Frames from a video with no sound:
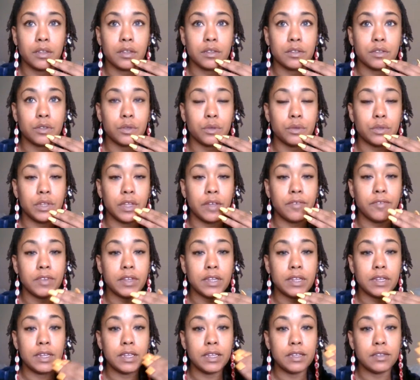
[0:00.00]
So
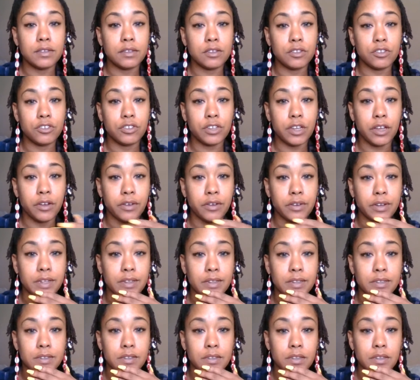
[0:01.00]
definitely share
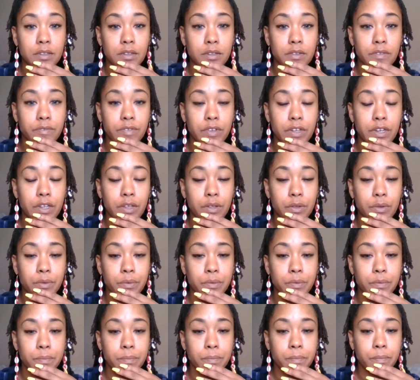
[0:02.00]
this
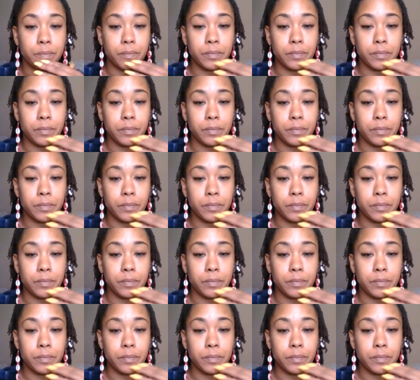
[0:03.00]
video,